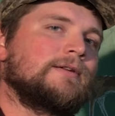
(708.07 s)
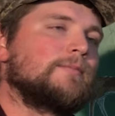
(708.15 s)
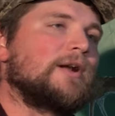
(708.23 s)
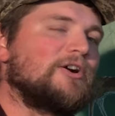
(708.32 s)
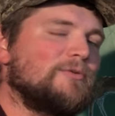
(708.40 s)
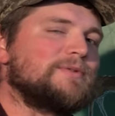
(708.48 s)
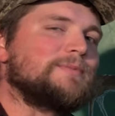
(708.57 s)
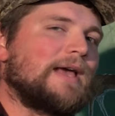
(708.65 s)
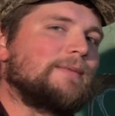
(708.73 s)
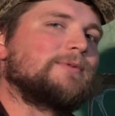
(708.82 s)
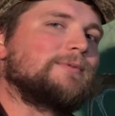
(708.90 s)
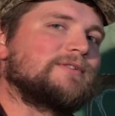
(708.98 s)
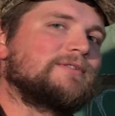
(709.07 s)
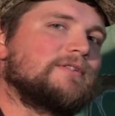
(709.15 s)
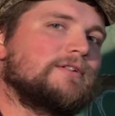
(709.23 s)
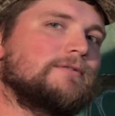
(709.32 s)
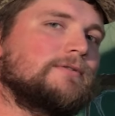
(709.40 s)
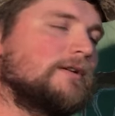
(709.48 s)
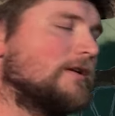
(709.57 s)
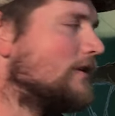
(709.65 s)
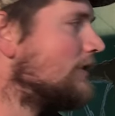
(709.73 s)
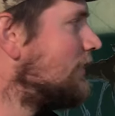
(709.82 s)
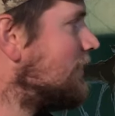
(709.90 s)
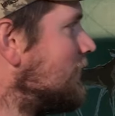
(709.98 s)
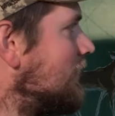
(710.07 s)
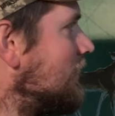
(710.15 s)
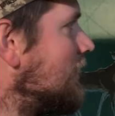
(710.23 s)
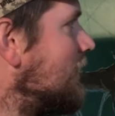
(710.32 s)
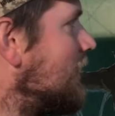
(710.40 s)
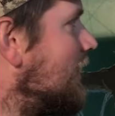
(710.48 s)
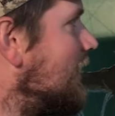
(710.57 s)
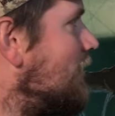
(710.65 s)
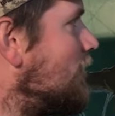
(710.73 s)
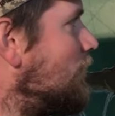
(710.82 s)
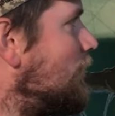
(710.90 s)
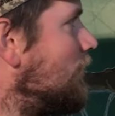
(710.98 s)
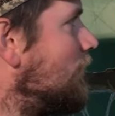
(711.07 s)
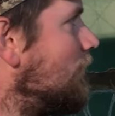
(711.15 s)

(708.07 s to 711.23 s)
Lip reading: But I hope some happy ones too. And I hope,